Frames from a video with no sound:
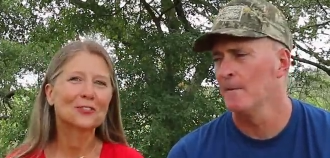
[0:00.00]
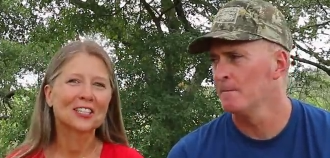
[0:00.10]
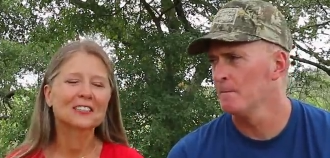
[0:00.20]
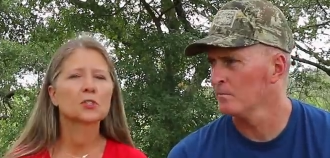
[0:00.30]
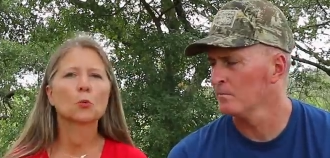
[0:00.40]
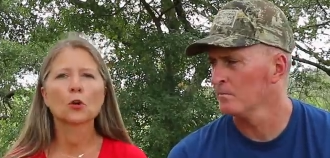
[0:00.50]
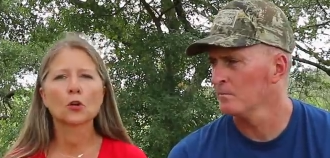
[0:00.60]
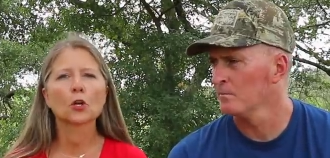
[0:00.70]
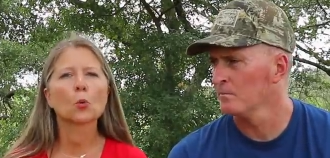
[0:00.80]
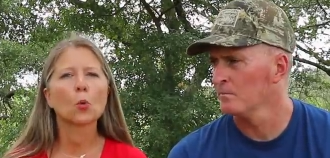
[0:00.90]
Speaker 1: you would. So we're
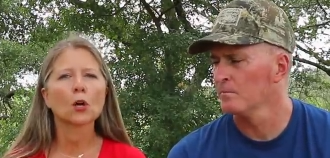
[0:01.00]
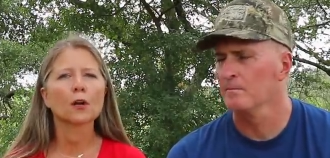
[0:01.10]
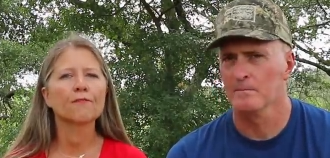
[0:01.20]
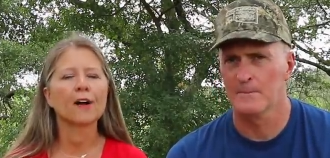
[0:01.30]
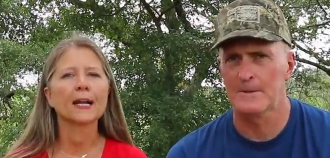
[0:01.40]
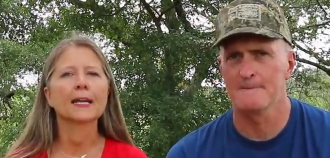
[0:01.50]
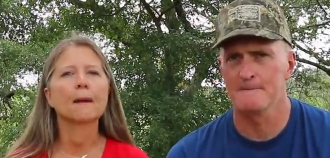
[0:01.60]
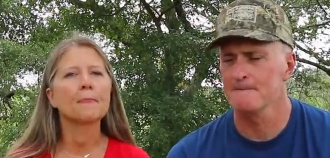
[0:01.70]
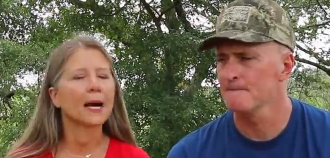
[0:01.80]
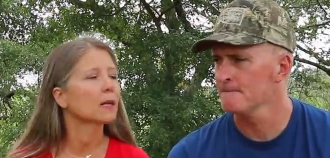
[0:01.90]
going to work on finding a
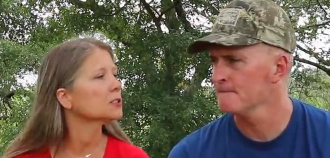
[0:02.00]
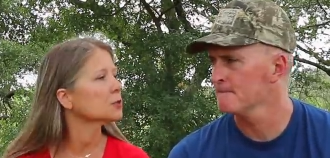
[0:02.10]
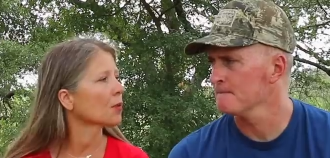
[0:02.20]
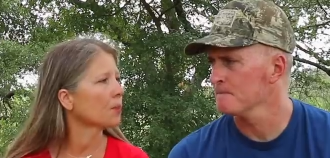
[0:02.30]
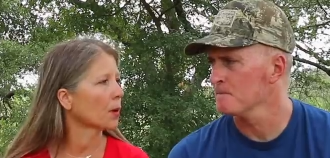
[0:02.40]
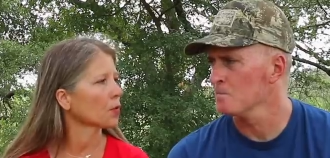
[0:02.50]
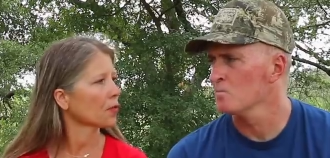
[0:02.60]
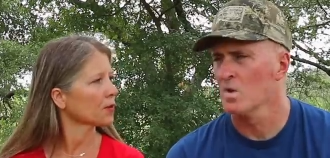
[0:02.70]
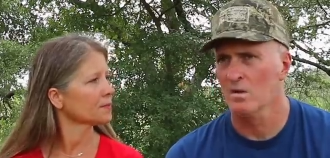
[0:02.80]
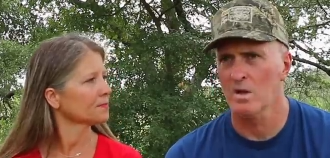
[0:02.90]
balance with both.
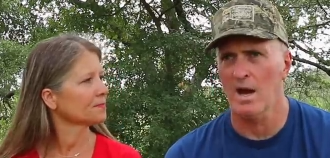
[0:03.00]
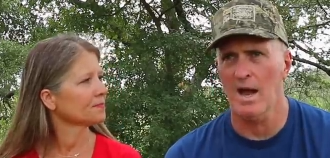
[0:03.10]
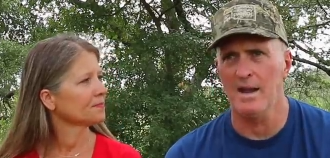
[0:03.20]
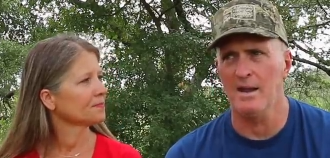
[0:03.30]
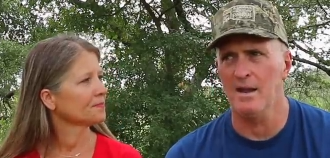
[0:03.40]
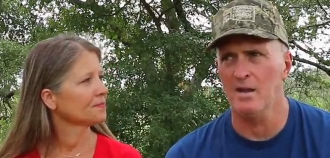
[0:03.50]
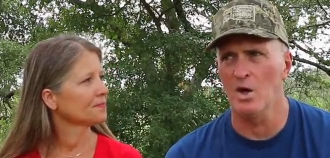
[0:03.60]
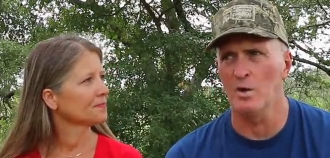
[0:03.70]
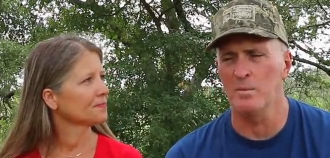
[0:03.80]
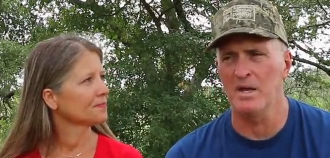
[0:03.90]
Speaker 2: Yeah, and you
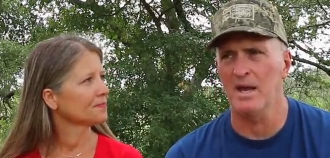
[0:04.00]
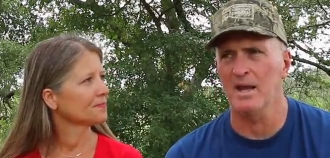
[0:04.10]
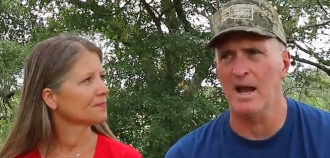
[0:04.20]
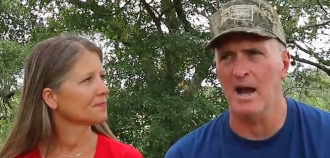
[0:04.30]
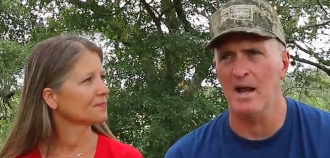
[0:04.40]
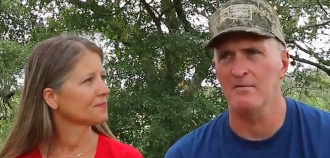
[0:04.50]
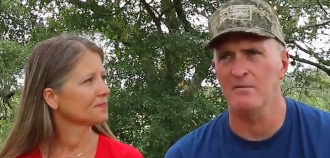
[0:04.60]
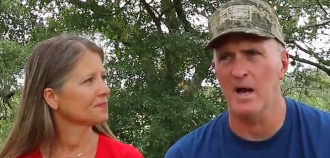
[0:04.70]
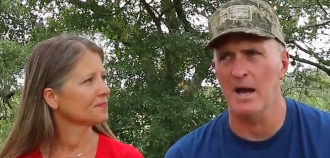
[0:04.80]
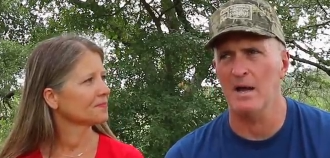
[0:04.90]
know, in the beginning, I
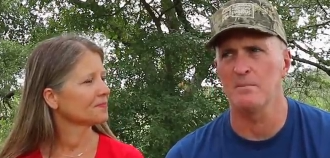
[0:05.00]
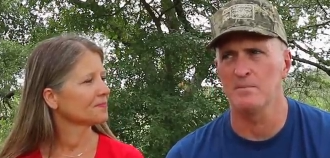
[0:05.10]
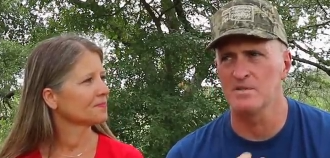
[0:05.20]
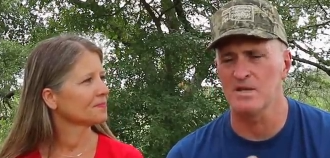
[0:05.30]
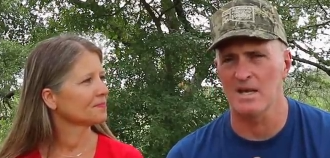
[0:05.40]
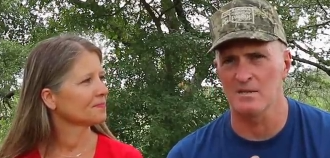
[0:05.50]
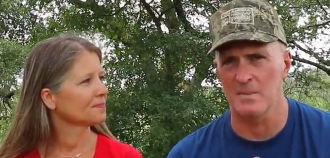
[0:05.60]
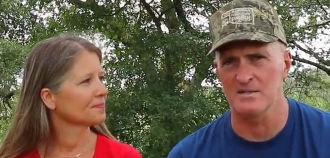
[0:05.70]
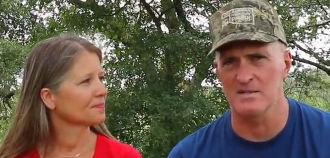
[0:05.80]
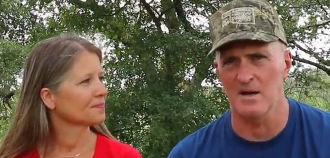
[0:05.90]
I said to
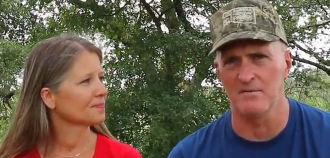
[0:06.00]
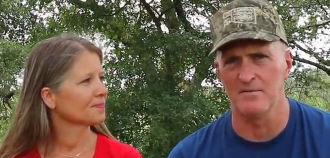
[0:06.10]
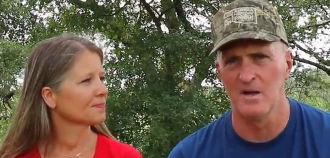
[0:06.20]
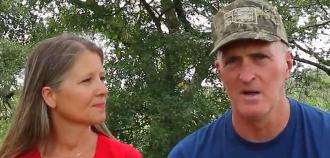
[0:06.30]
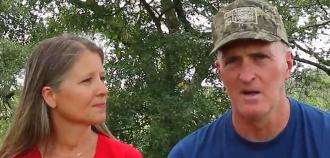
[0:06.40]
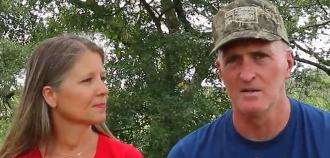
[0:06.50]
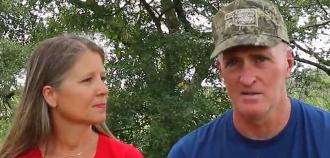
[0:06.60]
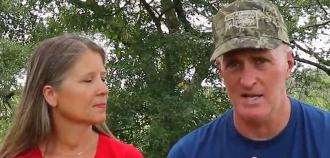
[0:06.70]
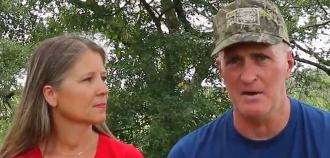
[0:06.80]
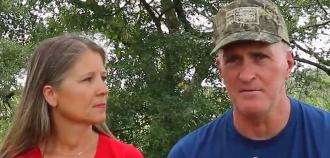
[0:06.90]
myself,
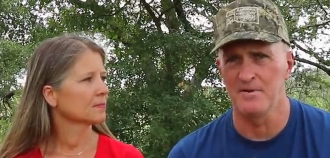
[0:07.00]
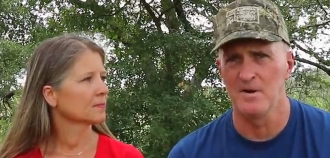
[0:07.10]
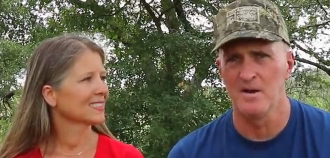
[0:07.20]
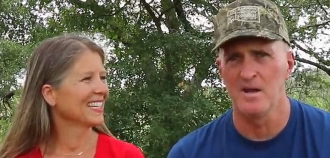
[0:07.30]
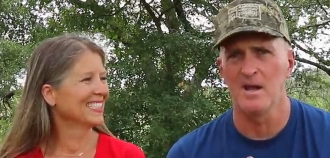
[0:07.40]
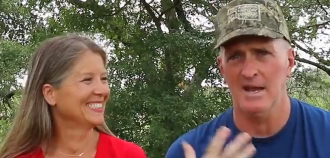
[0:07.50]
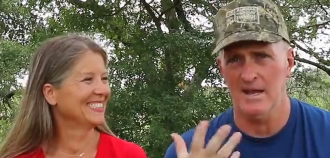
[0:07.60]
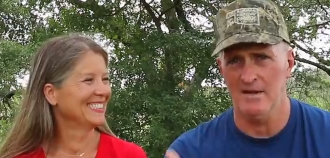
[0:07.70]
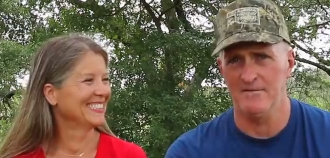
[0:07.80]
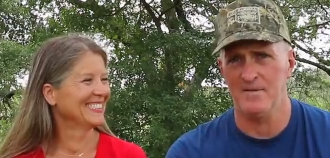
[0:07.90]
self,
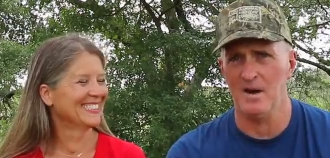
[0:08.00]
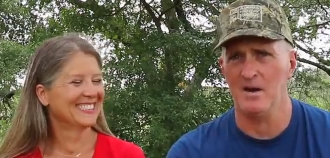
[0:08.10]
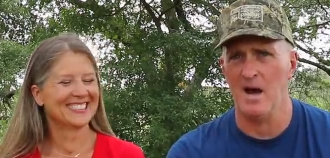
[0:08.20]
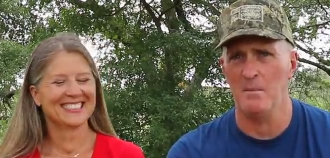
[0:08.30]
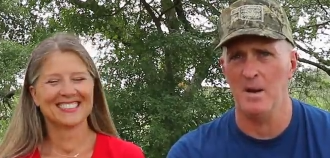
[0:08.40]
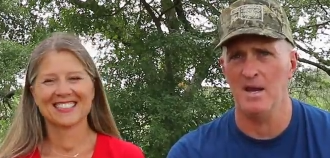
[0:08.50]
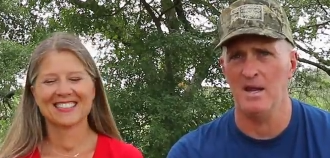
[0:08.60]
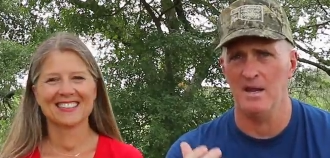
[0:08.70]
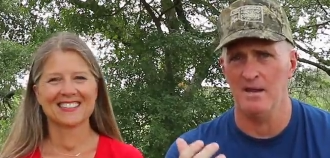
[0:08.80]
if they're commenting,